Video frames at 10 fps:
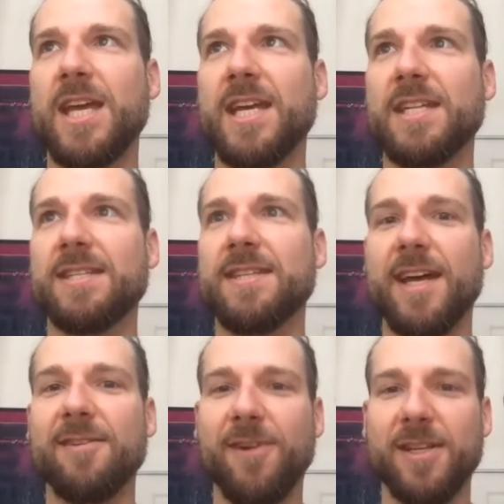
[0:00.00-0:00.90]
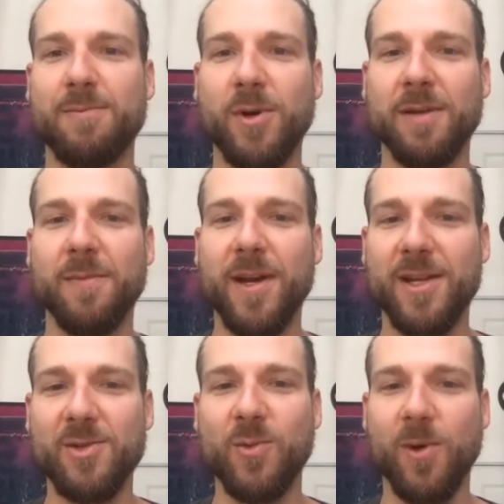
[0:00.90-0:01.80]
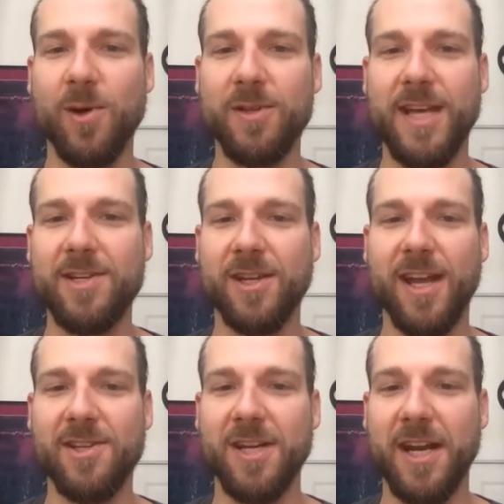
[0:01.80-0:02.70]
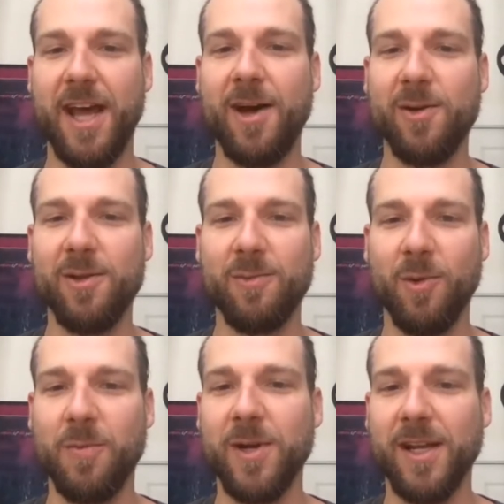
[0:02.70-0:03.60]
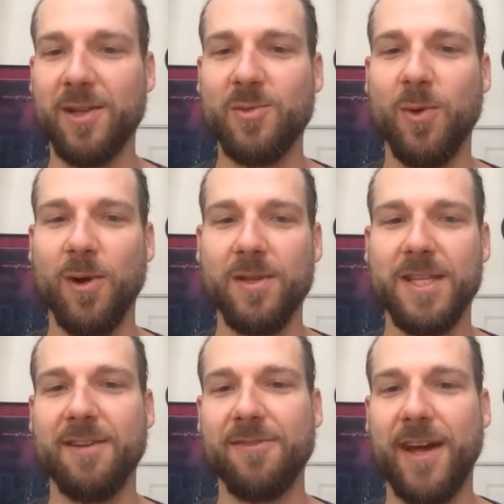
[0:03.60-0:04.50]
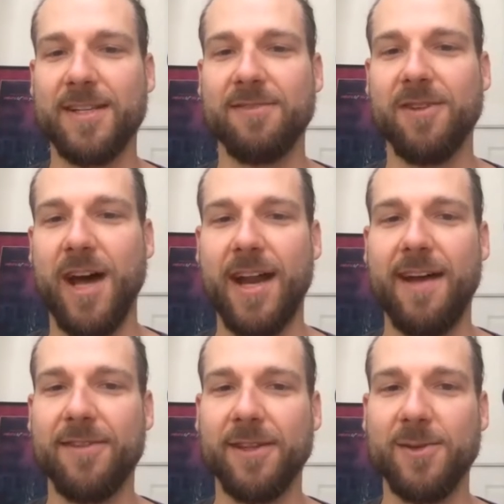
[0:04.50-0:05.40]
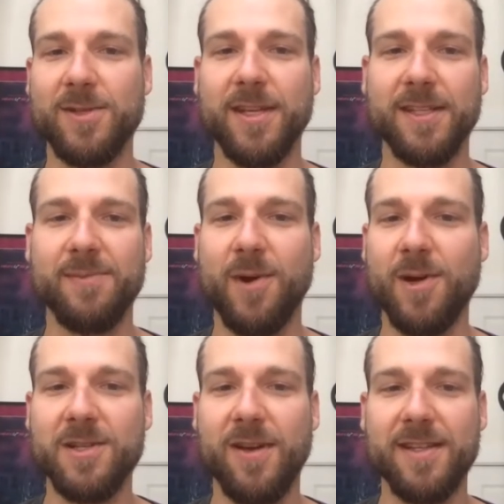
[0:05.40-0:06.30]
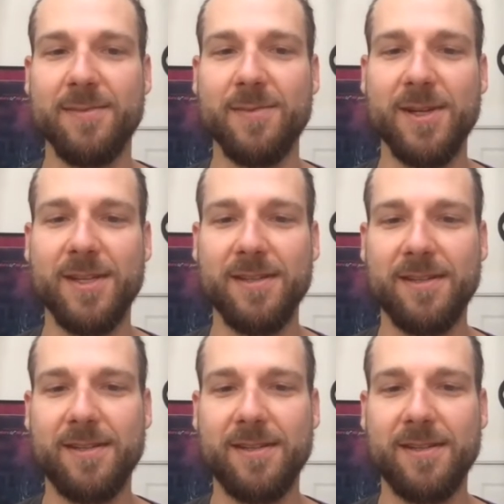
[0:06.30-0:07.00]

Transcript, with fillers: instead of us putting money towards education and health we're putting it towards the effects of not having those things in marginalized communities